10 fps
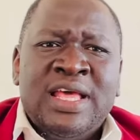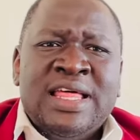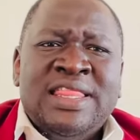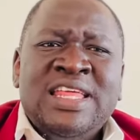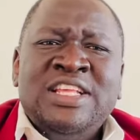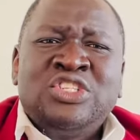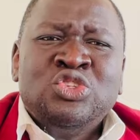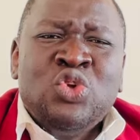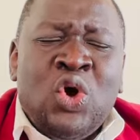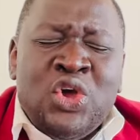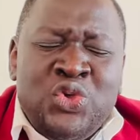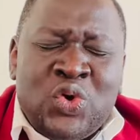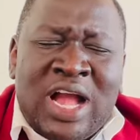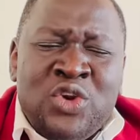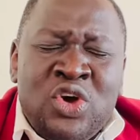There is no, you
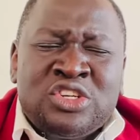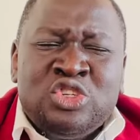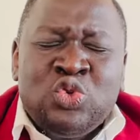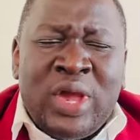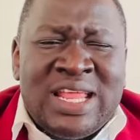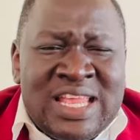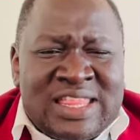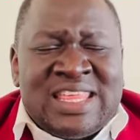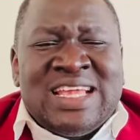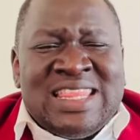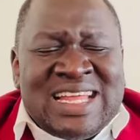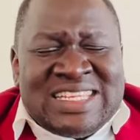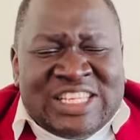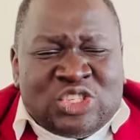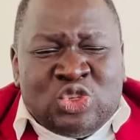cannot do anything that
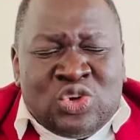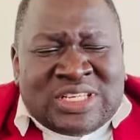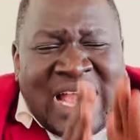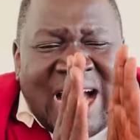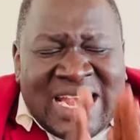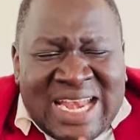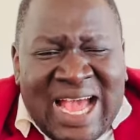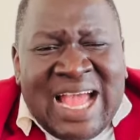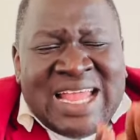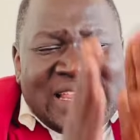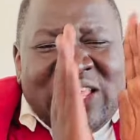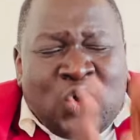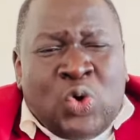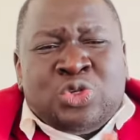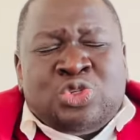is not under the
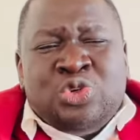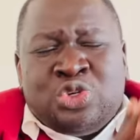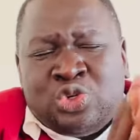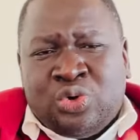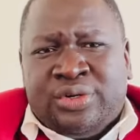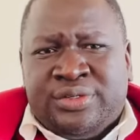Constitution.